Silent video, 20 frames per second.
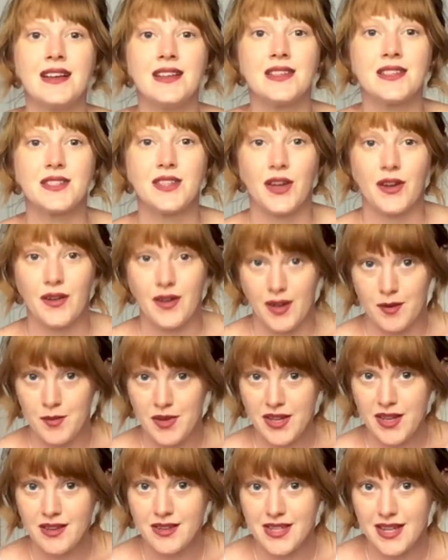So I'm
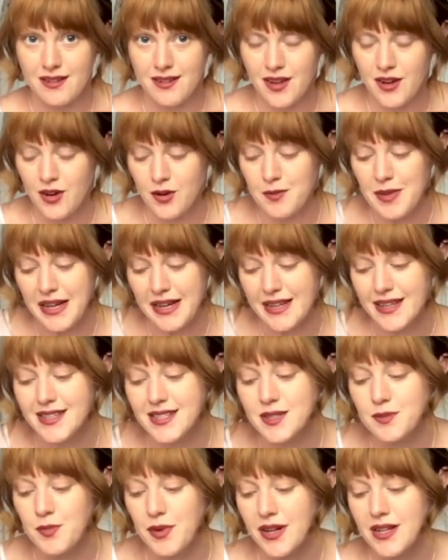looking down here at my
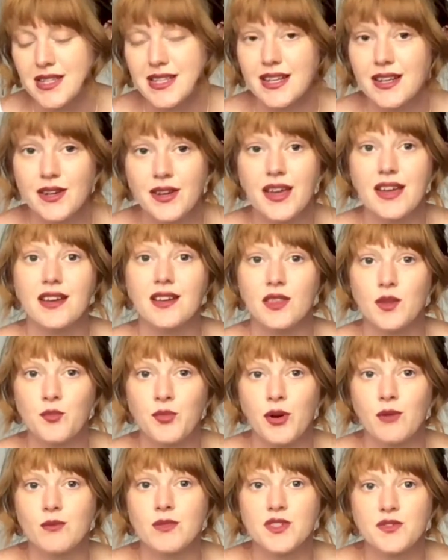list, but looking at the
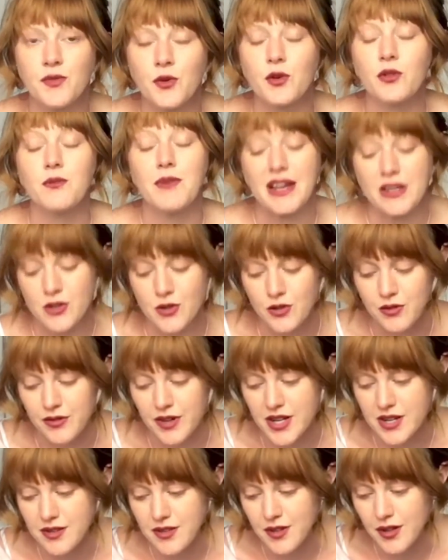prompts for the Magical
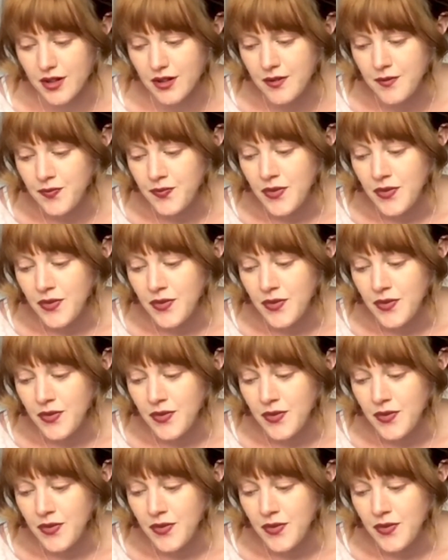Readathon,